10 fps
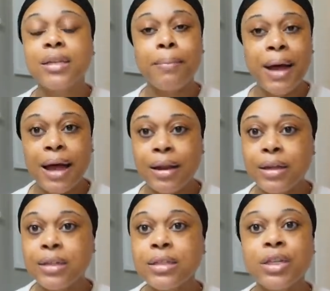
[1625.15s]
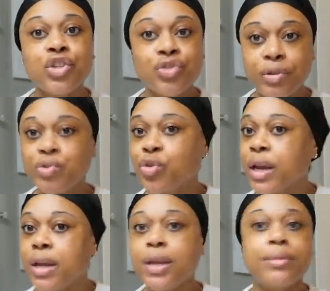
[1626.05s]
Tabatas, strength
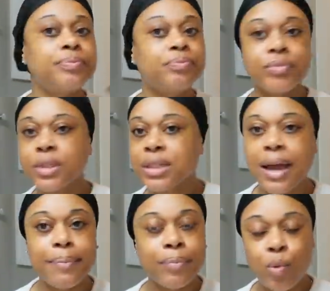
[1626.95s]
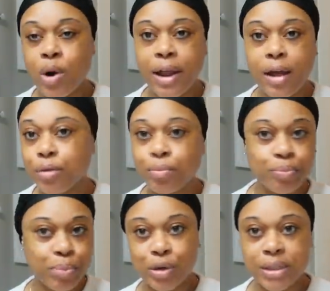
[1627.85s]
training type
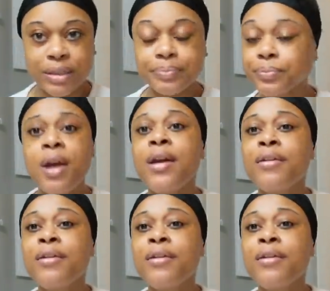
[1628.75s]
workout person.